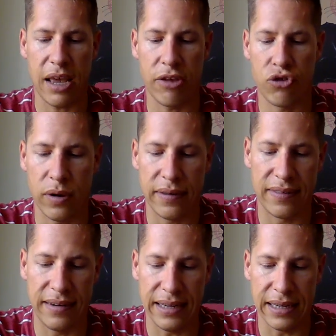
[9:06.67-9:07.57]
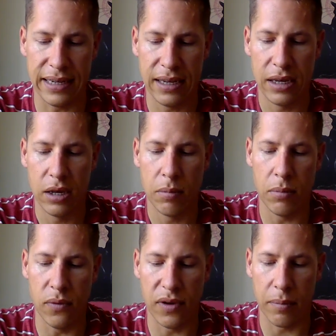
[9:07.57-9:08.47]
And choice D,
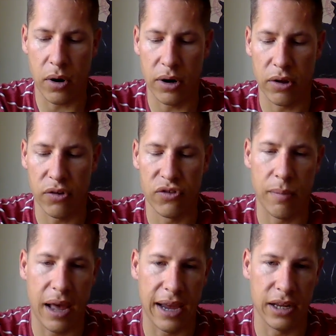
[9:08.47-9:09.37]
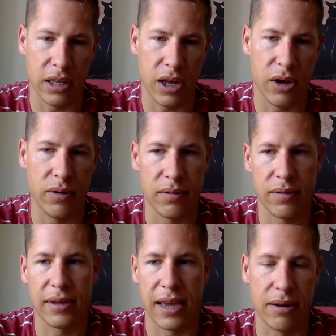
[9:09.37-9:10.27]
moving particles from high to low,
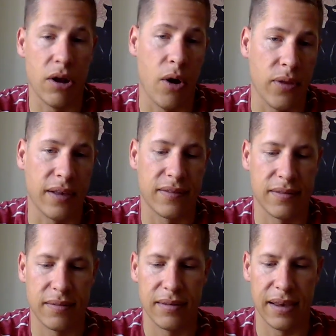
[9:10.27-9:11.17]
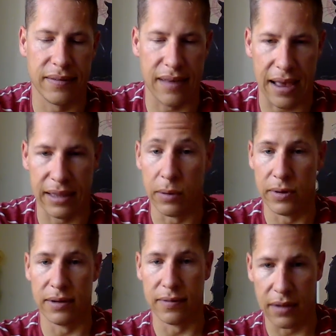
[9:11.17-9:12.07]
again, no, that's exactly
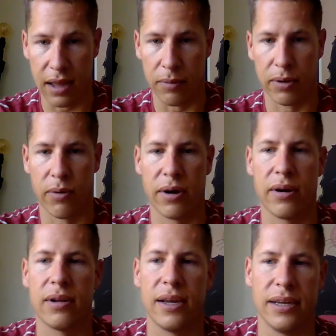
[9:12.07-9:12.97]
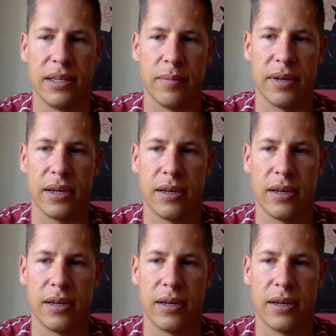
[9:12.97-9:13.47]
what does not require ATP.